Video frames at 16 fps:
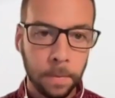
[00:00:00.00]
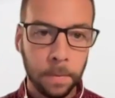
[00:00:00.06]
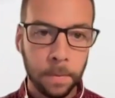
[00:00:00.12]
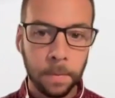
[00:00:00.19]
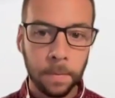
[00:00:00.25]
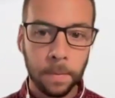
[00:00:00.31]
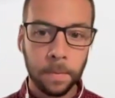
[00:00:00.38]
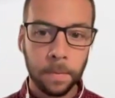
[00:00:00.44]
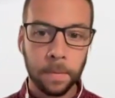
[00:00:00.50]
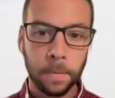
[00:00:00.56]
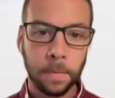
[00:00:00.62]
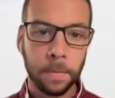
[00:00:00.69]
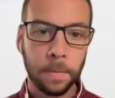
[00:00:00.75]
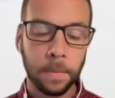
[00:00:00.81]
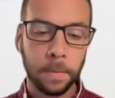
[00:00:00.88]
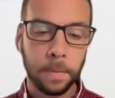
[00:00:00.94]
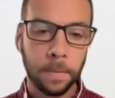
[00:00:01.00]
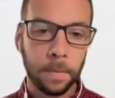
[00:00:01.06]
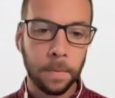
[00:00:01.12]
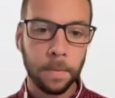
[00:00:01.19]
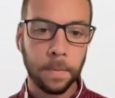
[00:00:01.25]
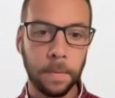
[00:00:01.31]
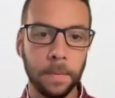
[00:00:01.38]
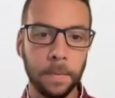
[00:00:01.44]

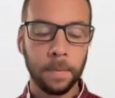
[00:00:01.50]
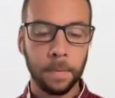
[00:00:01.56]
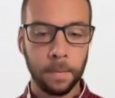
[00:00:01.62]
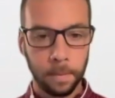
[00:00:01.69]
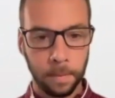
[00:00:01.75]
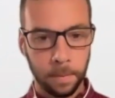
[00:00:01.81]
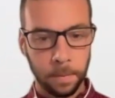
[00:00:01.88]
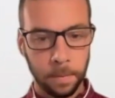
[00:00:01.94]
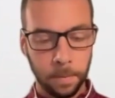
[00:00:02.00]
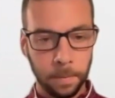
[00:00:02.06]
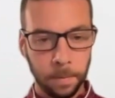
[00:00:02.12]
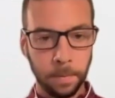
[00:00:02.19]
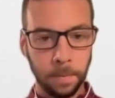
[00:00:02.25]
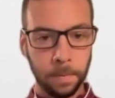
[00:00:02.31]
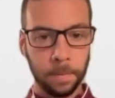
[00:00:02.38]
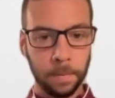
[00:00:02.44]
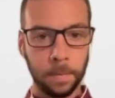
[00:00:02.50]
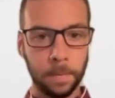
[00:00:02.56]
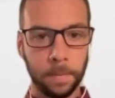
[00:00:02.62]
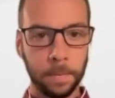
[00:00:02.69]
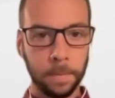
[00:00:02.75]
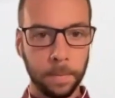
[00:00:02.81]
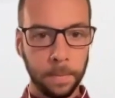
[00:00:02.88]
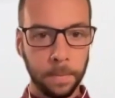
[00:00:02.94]

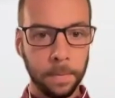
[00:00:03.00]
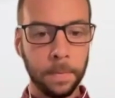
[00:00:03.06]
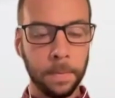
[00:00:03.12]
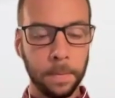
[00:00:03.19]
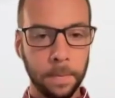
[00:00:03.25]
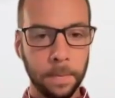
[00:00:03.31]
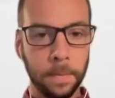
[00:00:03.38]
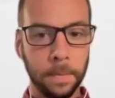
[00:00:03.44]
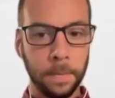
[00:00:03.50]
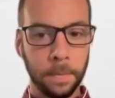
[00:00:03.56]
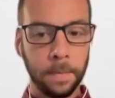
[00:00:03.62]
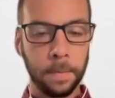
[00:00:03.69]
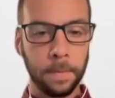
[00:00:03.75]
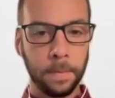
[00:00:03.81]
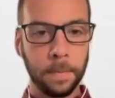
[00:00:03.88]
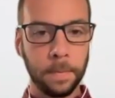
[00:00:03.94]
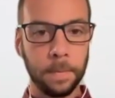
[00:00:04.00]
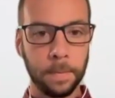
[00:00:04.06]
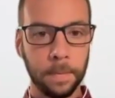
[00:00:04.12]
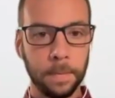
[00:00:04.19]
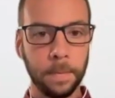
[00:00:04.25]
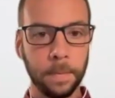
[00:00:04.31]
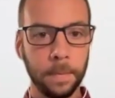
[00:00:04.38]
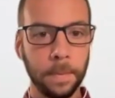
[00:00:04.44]

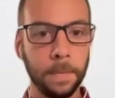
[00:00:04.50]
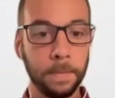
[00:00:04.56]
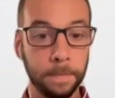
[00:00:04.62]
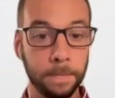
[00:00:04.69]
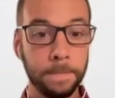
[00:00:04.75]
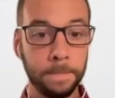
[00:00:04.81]
No words are spoken by the person on screen.